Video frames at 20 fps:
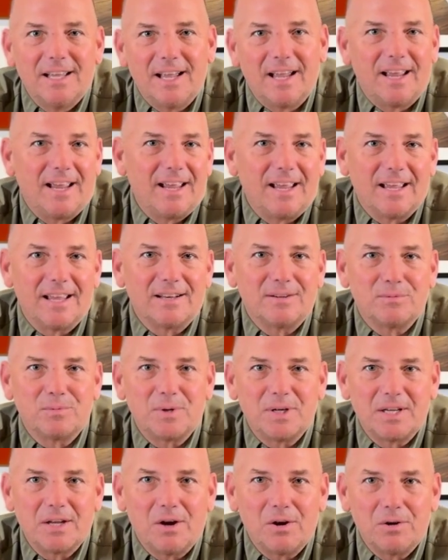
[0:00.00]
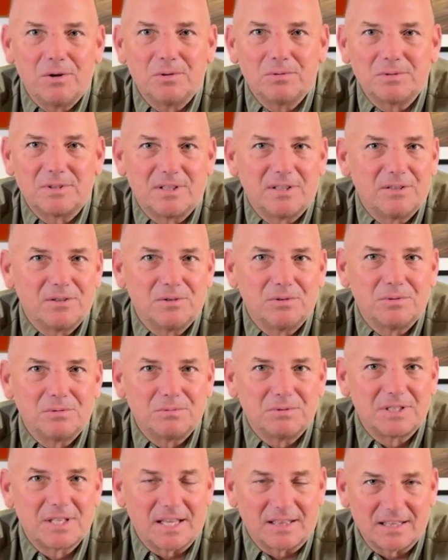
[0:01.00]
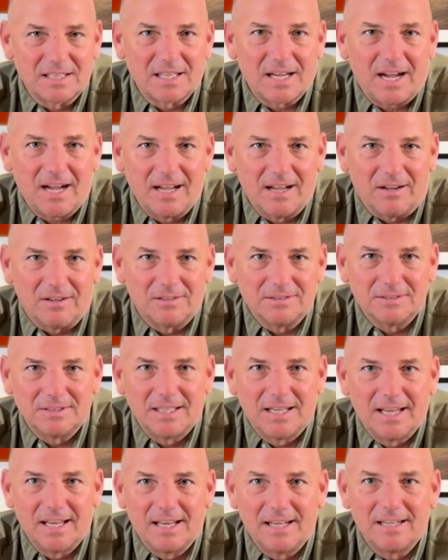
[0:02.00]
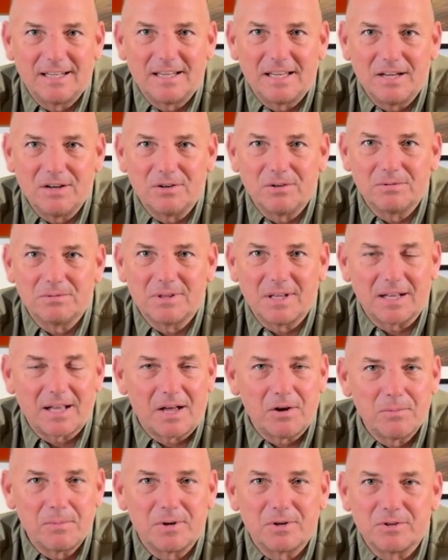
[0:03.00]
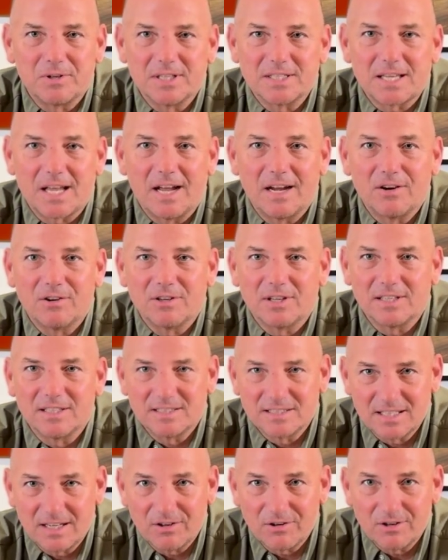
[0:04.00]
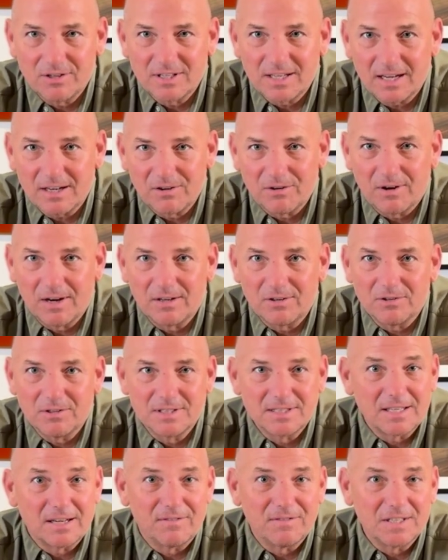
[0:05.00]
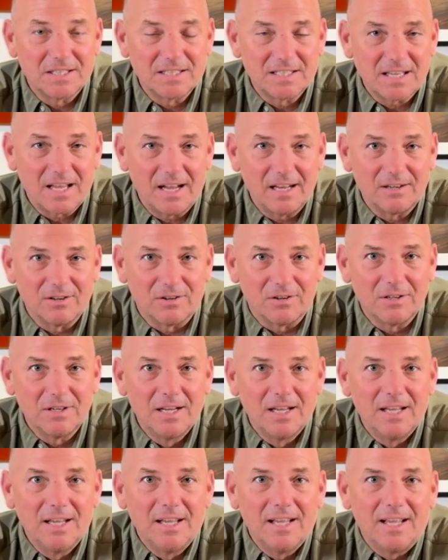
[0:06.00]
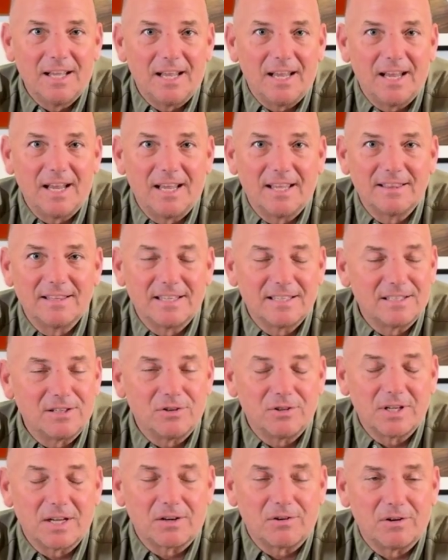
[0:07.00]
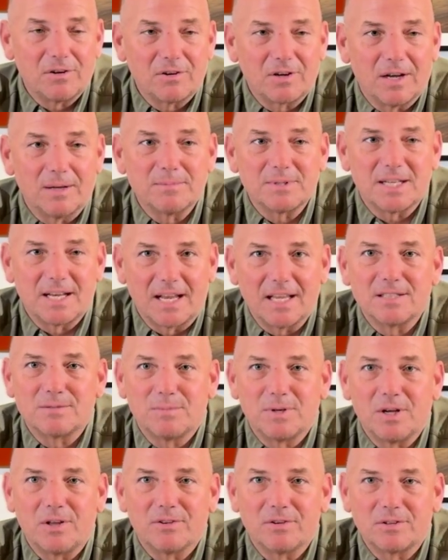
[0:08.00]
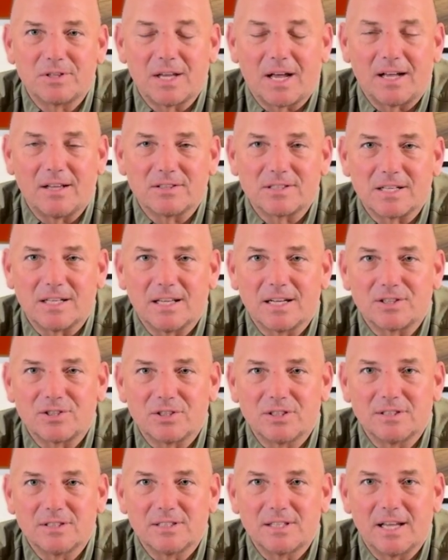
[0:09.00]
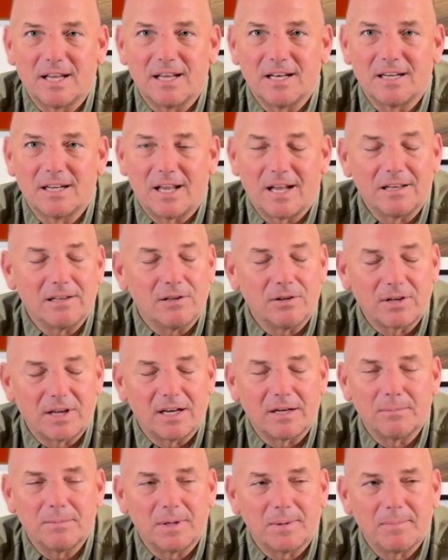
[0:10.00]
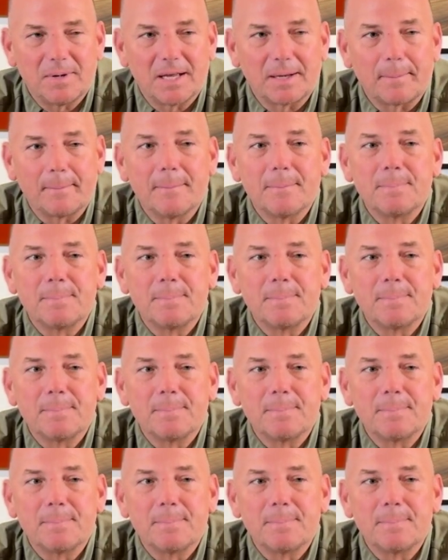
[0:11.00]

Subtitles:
and we go to set the tile. And here the homeowner has hired an interior decorator instead of a designer. And the interior decorator comes and hands me all their tile selections. And I look at them and I'm like,